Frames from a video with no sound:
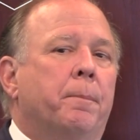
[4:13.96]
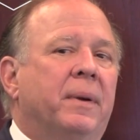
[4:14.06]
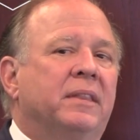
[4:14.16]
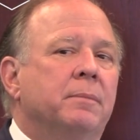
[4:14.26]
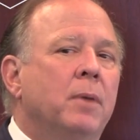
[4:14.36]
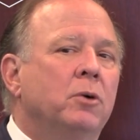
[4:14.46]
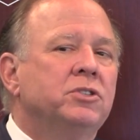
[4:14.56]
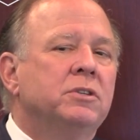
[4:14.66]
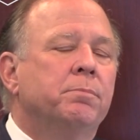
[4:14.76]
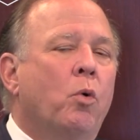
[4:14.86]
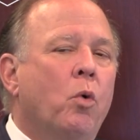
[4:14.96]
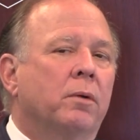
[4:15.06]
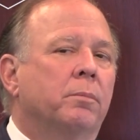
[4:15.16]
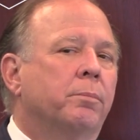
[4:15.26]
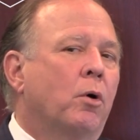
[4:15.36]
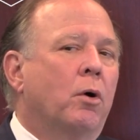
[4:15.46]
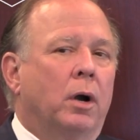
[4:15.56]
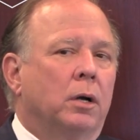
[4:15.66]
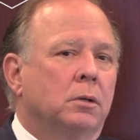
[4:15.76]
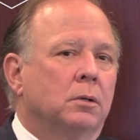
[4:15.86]
But the most important
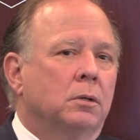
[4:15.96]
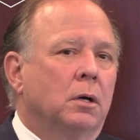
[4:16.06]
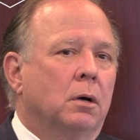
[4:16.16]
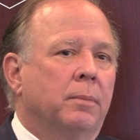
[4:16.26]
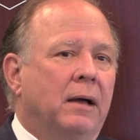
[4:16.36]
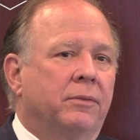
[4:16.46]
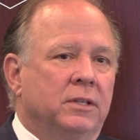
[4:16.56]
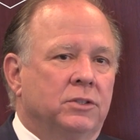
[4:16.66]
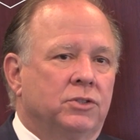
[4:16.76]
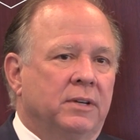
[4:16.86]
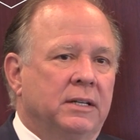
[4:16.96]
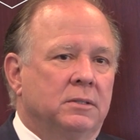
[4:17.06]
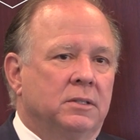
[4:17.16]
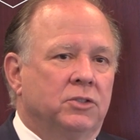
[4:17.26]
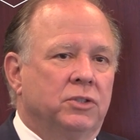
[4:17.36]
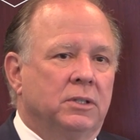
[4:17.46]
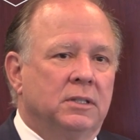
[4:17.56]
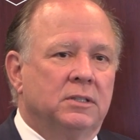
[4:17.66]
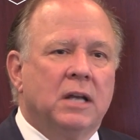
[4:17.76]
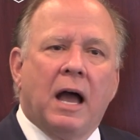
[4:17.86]
part about this transition
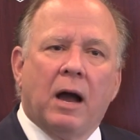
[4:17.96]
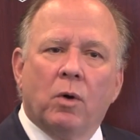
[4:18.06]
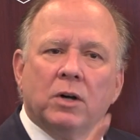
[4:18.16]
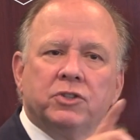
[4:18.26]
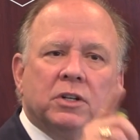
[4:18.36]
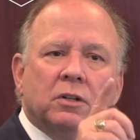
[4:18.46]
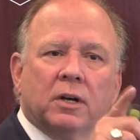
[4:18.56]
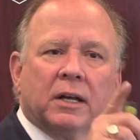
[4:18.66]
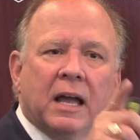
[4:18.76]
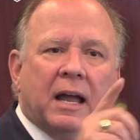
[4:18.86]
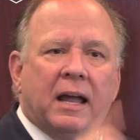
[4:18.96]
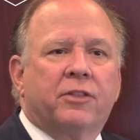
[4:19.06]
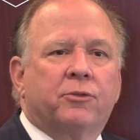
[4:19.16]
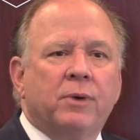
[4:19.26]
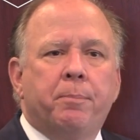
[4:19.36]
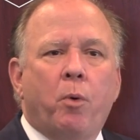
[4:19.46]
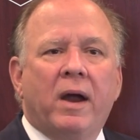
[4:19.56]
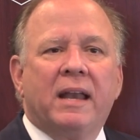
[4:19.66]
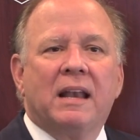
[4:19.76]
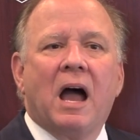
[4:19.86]
is I want you to look at
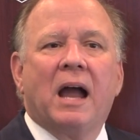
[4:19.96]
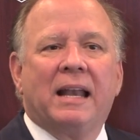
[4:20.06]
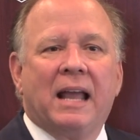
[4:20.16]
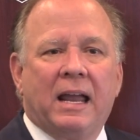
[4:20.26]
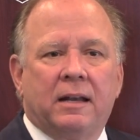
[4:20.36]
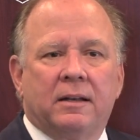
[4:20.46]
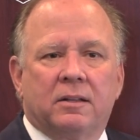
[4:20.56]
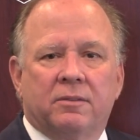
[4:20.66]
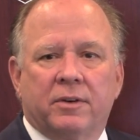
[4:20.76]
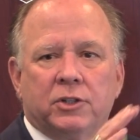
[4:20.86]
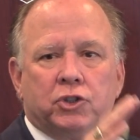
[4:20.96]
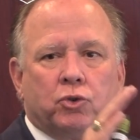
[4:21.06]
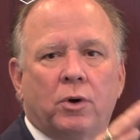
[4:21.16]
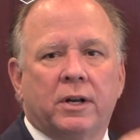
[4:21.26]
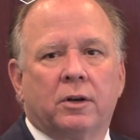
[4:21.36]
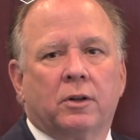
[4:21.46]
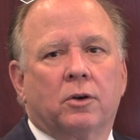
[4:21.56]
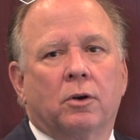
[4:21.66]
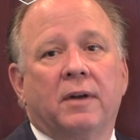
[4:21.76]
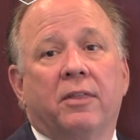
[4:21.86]
3.98 at the very short end of the
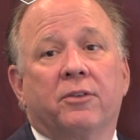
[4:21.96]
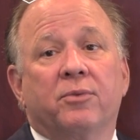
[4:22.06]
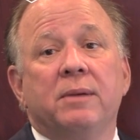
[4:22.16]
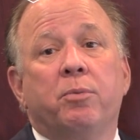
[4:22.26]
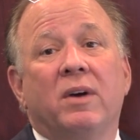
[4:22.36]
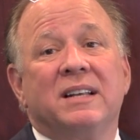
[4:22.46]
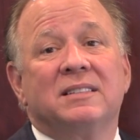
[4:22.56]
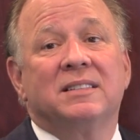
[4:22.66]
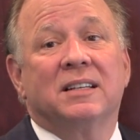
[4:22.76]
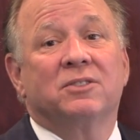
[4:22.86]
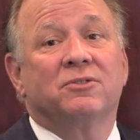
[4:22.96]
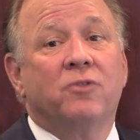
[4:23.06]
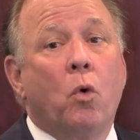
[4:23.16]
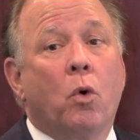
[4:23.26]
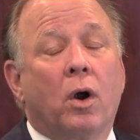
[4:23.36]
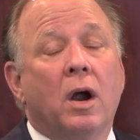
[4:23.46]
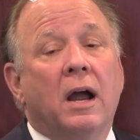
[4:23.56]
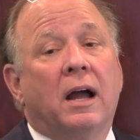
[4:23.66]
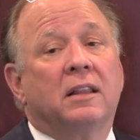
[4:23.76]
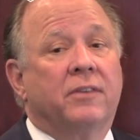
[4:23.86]
curve, at 3.64
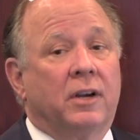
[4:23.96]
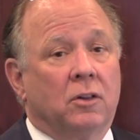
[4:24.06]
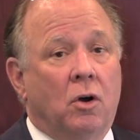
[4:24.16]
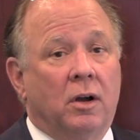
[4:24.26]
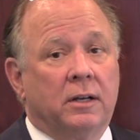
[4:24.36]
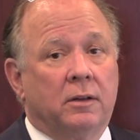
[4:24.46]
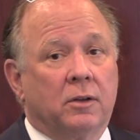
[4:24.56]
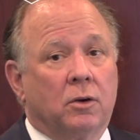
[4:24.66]
very long end.